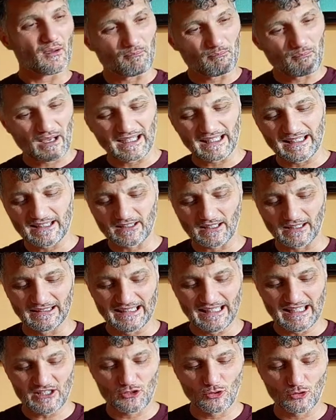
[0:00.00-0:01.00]
but it can
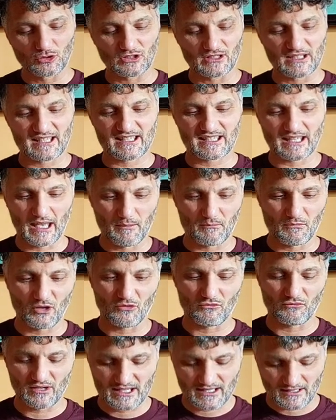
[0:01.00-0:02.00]
lead you to the same
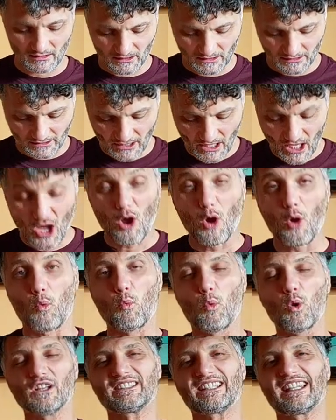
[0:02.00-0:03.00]
result.
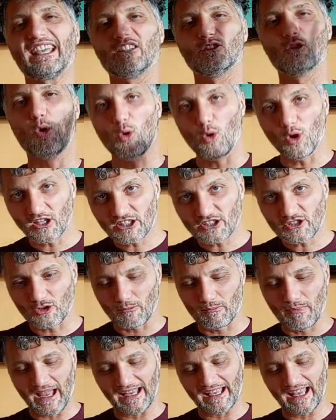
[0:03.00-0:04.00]
What can hold
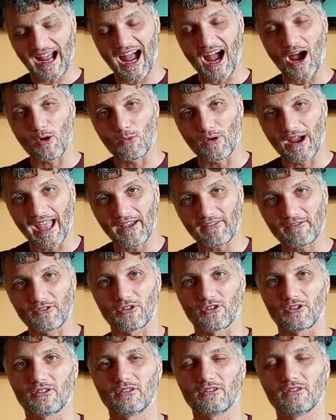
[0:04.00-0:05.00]
you back,
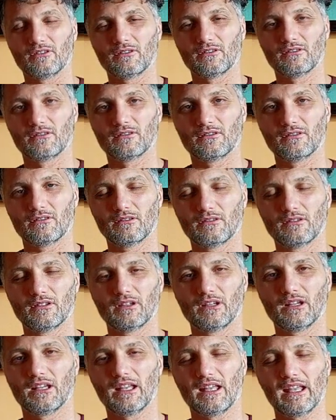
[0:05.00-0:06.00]
however,
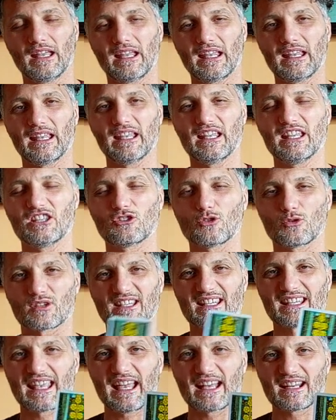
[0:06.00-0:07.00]
is your
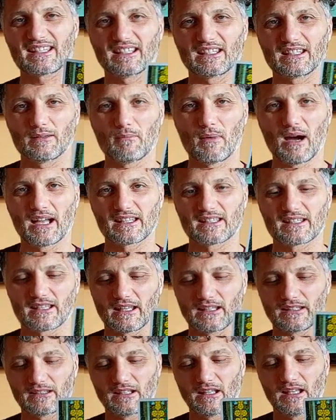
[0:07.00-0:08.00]
scarcity
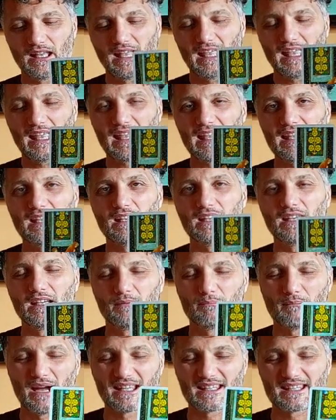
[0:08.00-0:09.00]
mindset.
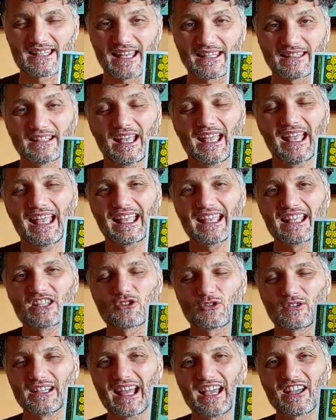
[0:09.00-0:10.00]
It's
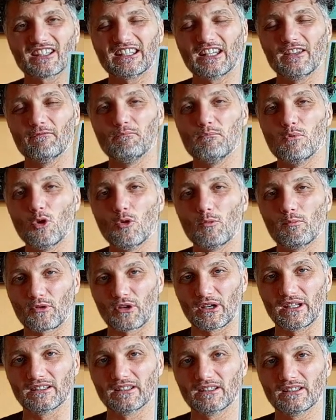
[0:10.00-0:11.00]
your negative
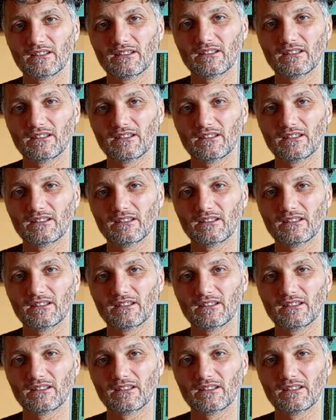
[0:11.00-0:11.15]
blueprint.